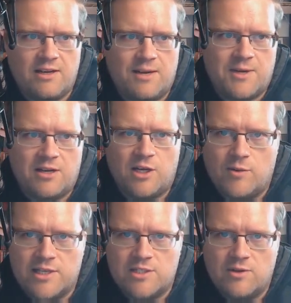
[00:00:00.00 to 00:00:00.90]
I'm not going to go
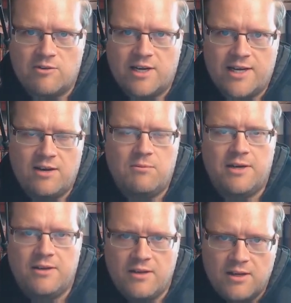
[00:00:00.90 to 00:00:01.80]
into it right now, but,